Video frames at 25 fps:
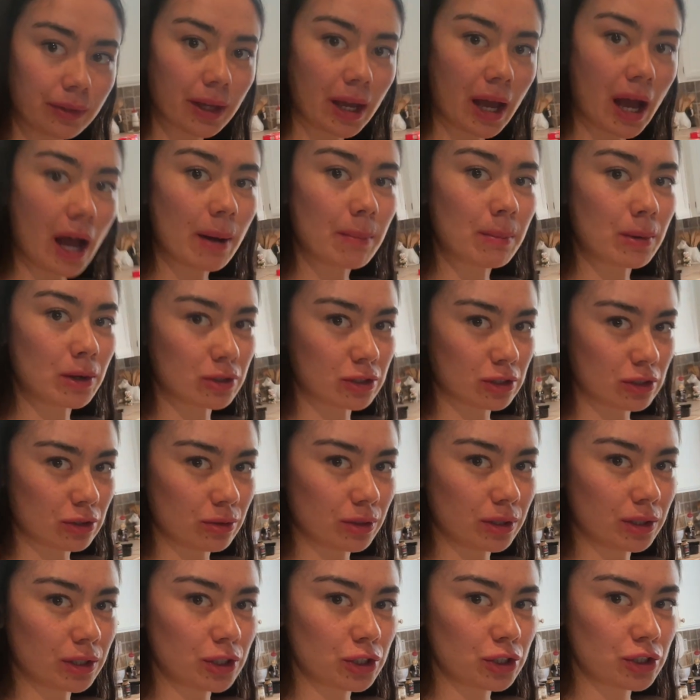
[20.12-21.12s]
I'm also
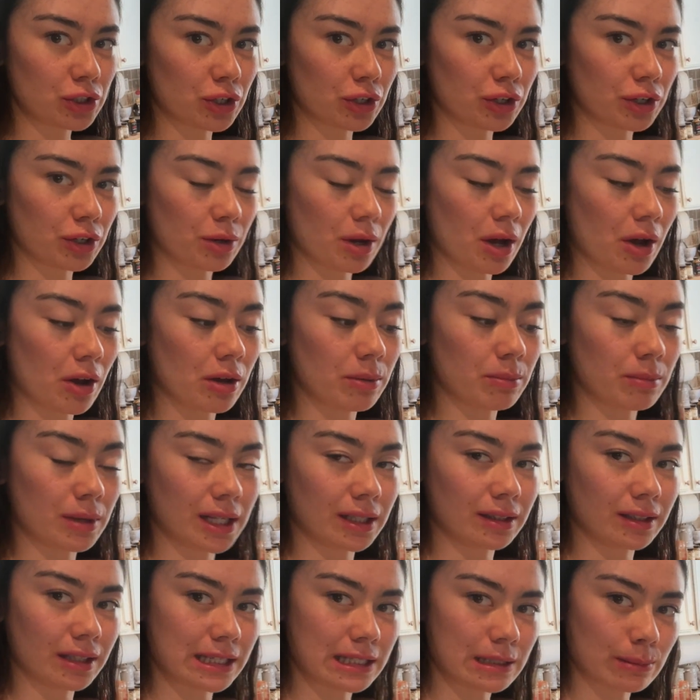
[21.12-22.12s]
gonna show you how I made
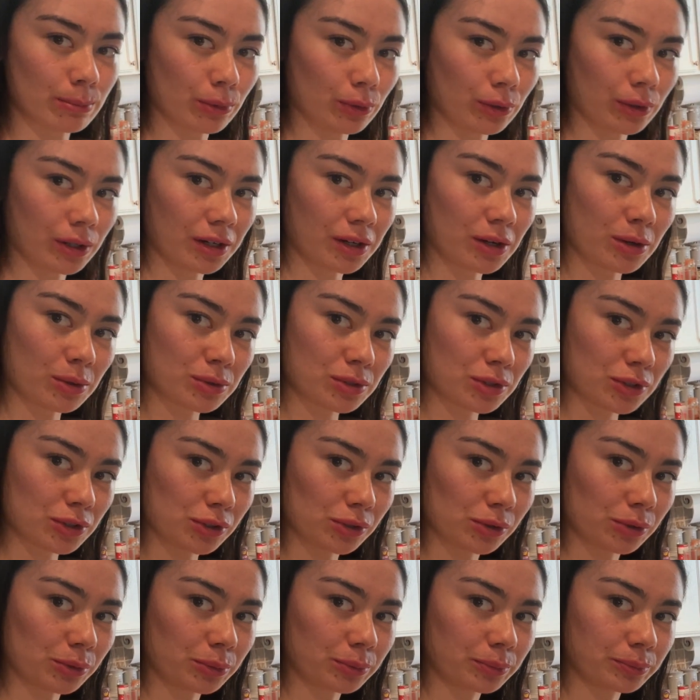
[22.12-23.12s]
these burritos
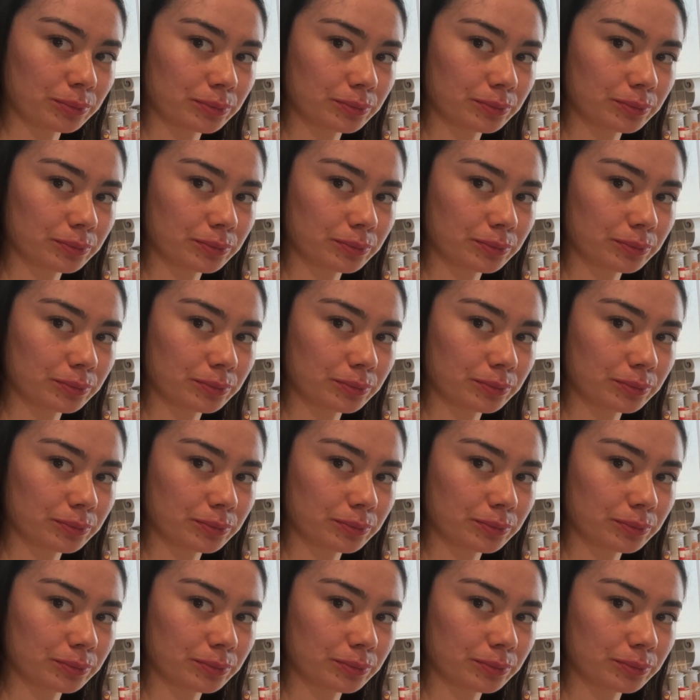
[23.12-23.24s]
too.